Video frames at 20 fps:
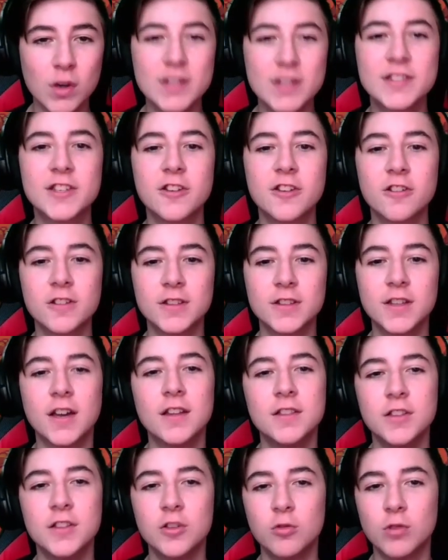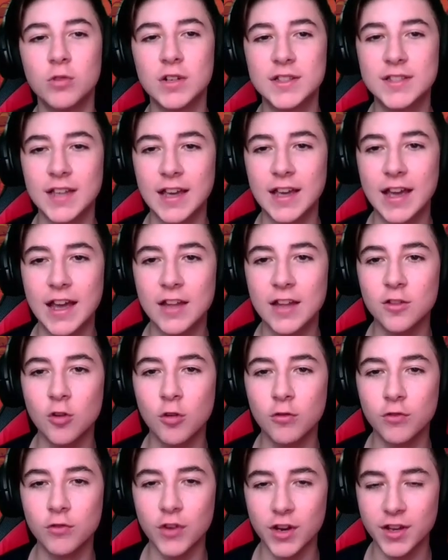once you're done, you want to head
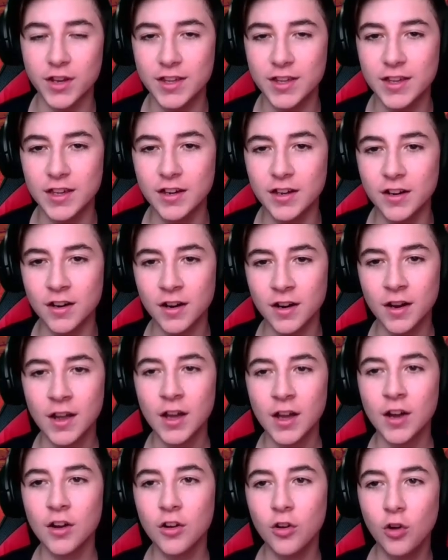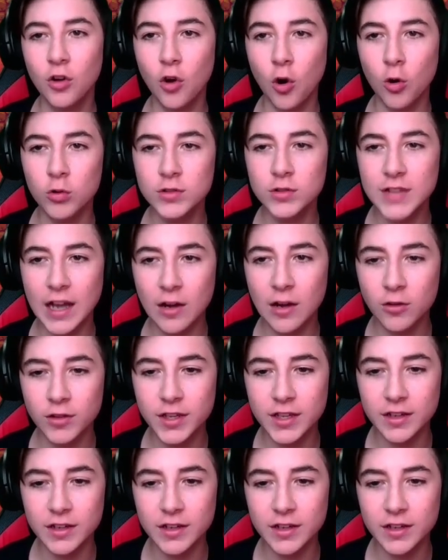over here, go down